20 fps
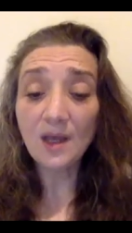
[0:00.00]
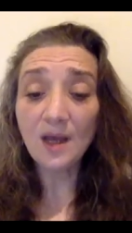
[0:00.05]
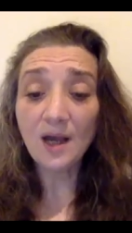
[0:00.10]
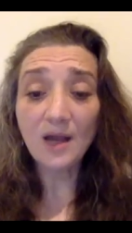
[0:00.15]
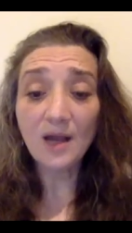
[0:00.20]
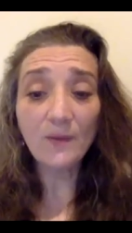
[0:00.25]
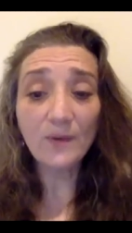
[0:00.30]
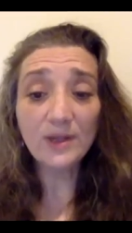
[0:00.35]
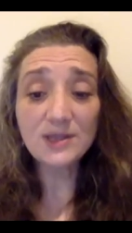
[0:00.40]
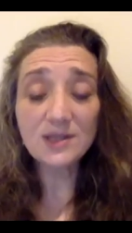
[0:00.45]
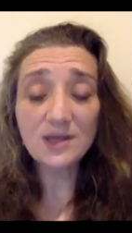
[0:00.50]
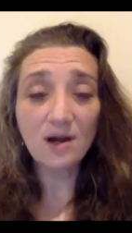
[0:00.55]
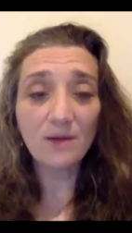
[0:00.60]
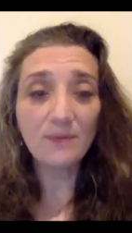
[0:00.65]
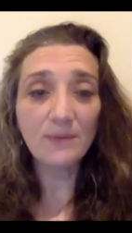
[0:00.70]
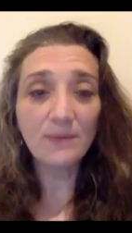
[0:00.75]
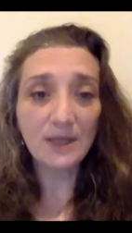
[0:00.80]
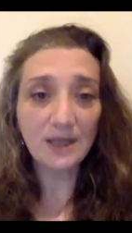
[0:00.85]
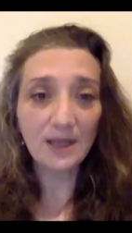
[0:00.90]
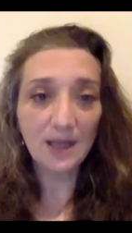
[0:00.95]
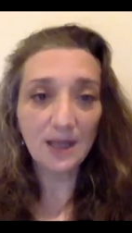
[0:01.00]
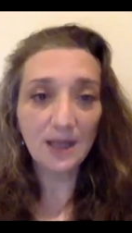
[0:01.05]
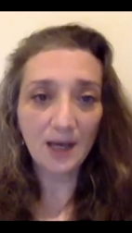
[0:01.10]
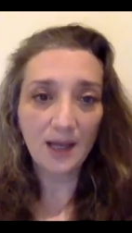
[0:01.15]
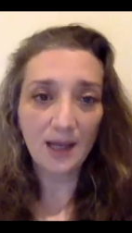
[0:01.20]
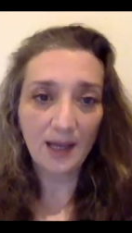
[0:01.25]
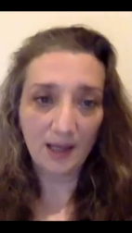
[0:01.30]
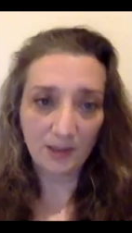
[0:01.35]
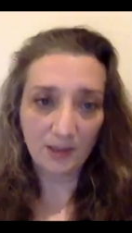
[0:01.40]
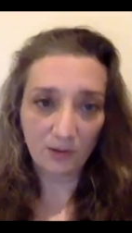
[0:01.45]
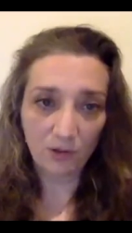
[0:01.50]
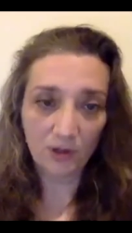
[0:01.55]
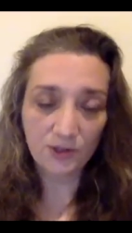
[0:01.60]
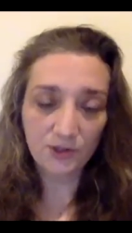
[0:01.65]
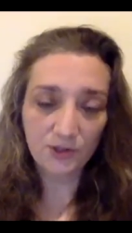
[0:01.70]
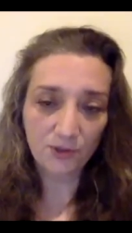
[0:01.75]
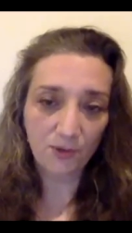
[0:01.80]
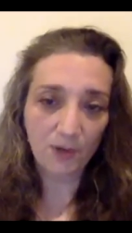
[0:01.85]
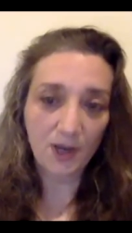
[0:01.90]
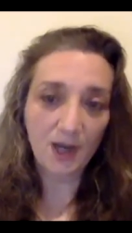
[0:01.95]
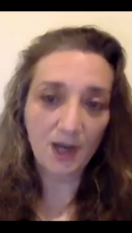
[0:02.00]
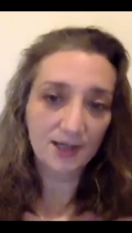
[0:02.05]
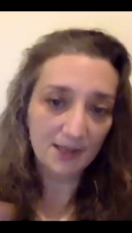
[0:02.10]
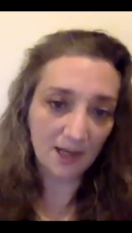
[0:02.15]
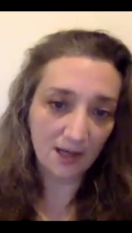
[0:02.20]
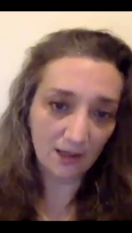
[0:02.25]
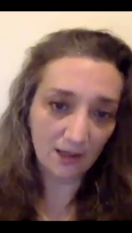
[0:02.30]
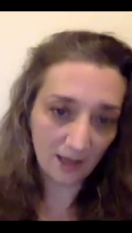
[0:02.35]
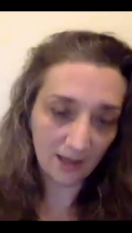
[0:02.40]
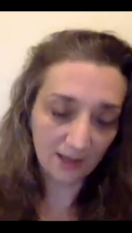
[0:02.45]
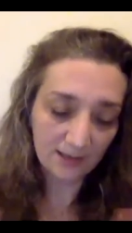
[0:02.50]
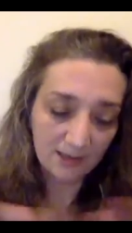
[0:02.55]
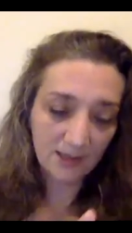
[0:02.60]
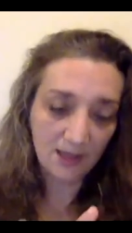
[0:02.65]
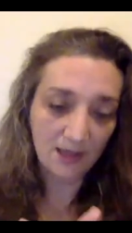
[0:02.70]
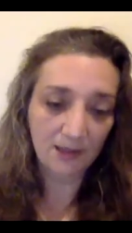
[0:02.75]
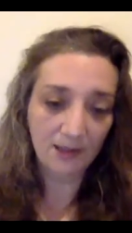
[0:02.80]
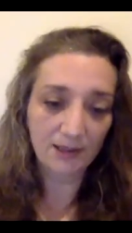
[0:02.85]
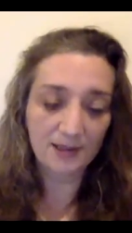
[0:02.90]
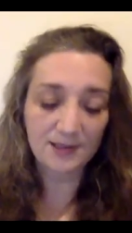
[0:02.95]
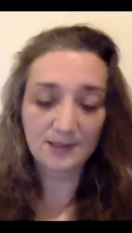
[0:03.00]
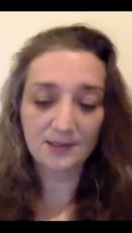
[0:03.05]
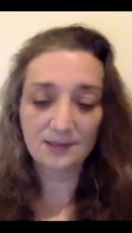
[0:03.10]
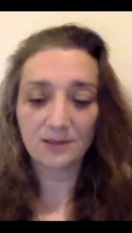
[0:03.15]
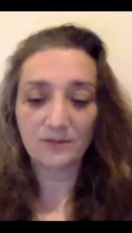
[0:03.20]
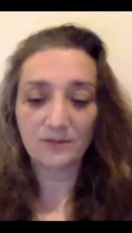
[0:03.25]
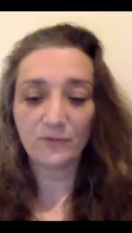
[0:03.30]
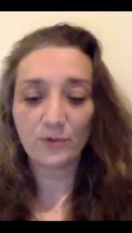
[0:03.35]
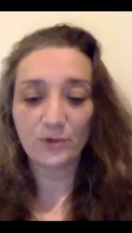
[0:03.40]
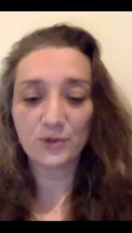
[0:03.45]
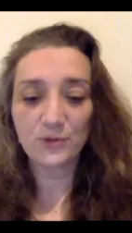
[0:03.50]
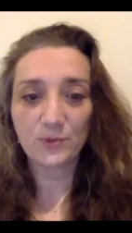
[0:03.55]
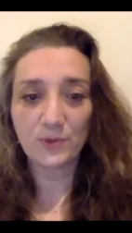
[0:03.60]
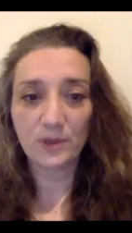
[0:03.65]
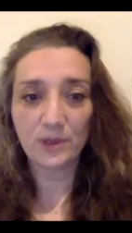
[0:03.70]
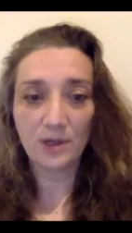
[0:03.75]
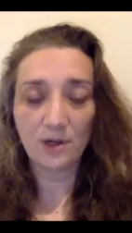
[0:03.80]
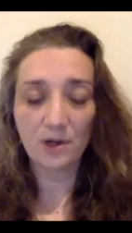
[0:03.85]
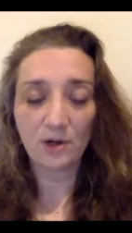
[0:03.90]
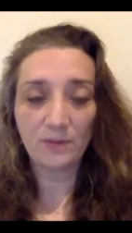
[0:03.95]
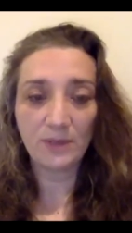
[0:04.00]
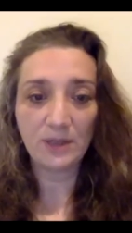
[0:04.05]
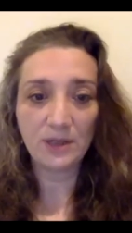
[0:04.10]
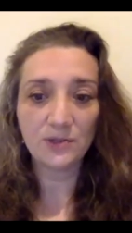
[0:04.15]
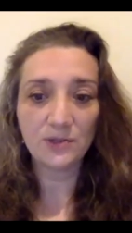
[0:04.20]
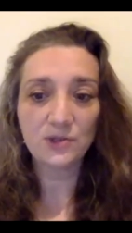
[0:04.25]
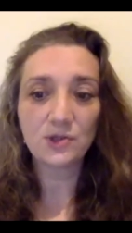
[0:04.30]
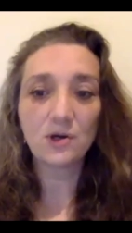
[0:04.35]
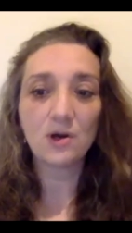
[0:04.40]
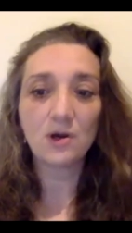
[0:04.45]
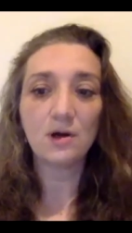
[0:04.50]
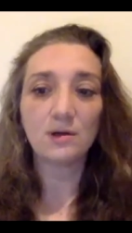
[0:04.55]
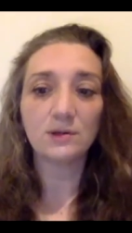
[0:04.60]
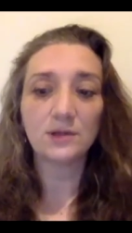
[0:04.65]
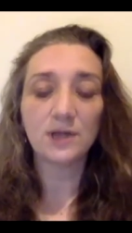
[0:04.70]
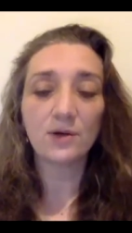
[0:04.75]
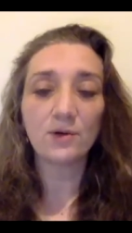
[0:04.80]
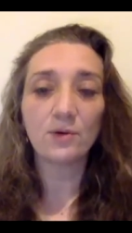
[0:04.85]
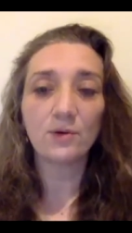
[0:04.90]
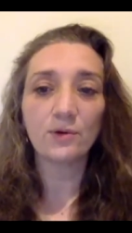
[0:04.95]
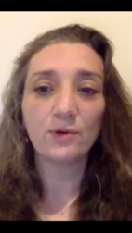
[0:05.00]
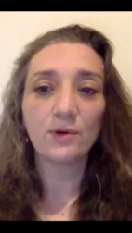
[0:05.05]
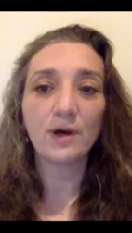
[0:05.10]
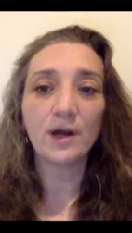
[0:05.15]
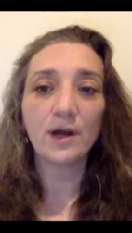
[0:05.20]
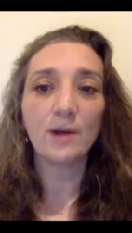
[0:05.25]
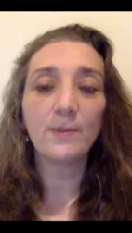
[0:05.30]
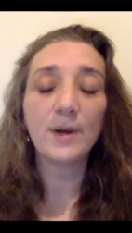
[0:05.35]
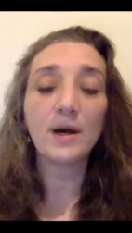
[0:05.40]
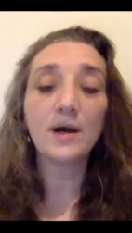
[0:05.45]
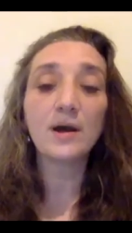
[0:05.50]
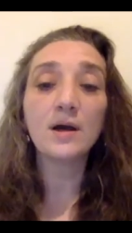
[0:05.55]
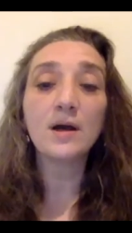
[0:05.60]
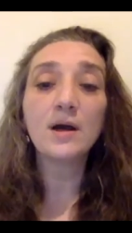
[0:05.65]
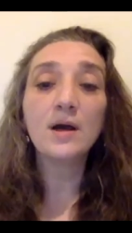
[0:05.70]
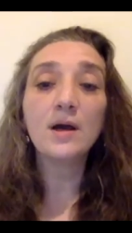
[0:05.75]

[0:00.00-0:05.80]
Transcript: I went to Armenia and also Artsakh. Artsakh is, of course, what Armenians call Nagorno-Karabakh.